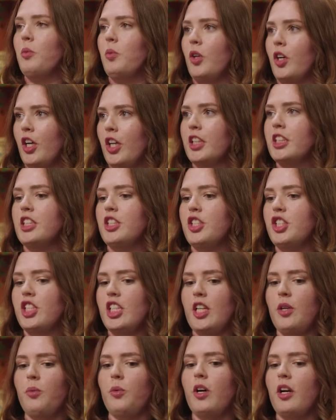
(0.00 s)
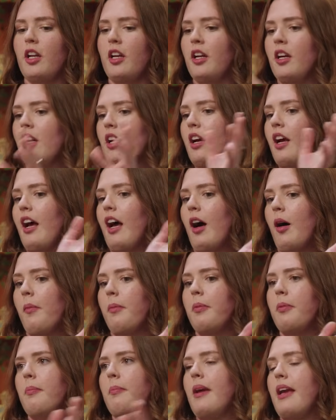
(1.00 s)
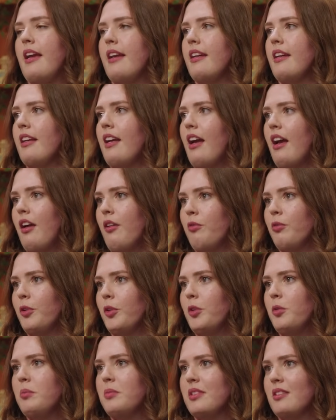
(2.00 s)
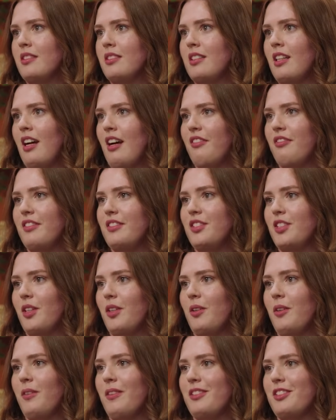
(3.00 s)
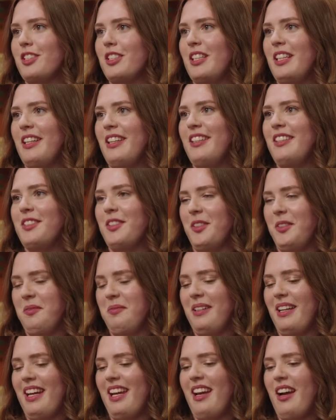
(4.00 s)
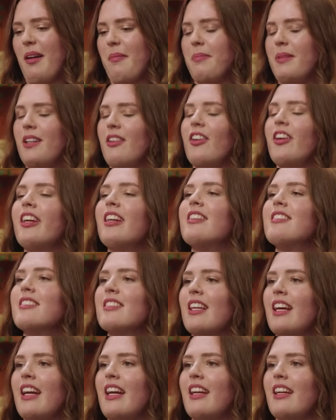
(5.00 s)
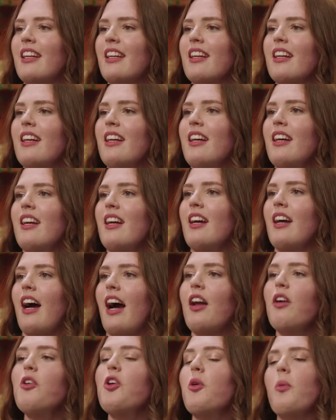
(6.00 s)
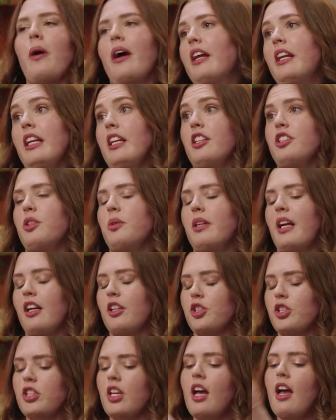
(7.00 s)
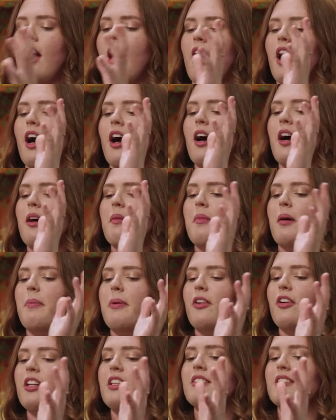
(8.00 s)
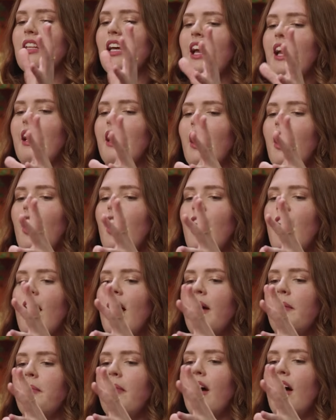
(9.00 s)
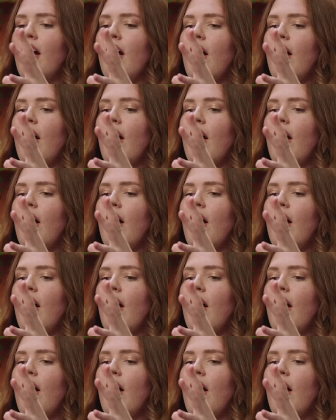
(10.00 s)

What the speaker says: worked and she would help make rooms and stuff. And so she told me a period is like, I don't know why I needed 2 analogies. A period is like a